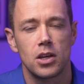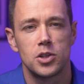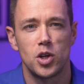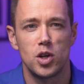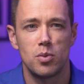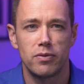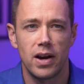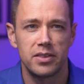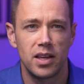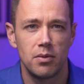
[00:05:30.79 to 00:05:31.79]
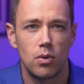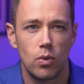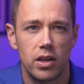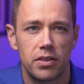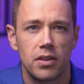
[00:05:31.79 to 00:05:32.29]
So you provide them
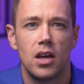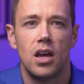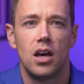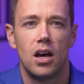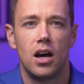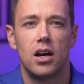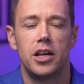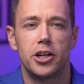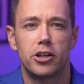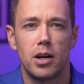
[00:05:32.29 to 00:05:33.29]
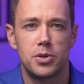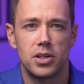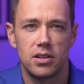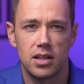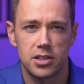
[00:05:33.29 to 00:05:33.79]
with uh, an
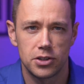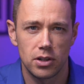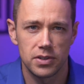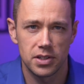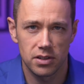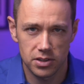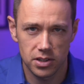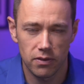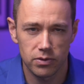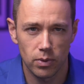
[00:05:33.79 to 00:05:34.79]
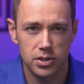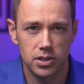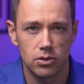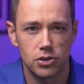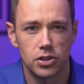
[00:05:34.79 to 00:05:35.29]
encryption as a service software
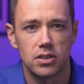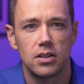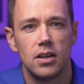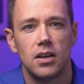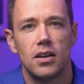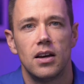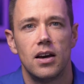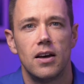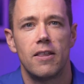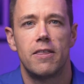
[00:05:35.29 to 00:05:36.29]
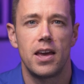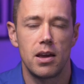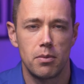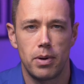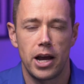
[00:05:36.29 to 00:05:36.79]
solution. Uh,
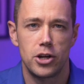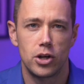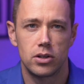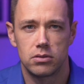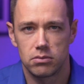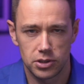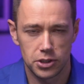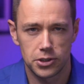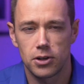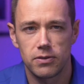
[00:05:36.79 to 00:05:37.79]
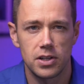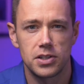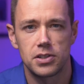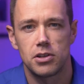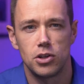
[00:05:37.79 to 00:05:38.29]
they buy your
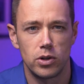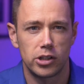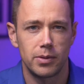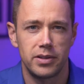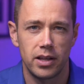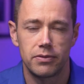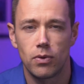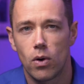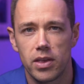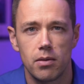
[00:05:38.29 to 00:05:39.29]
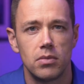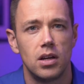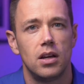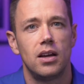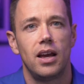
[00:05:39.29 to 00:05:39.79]
service, you encrypt the data for them,
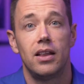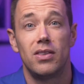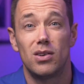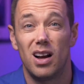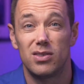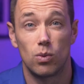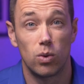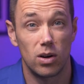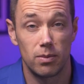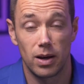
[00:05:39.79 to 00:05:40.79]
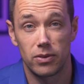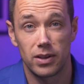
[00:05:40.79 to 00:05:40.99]
and they don't have to worry about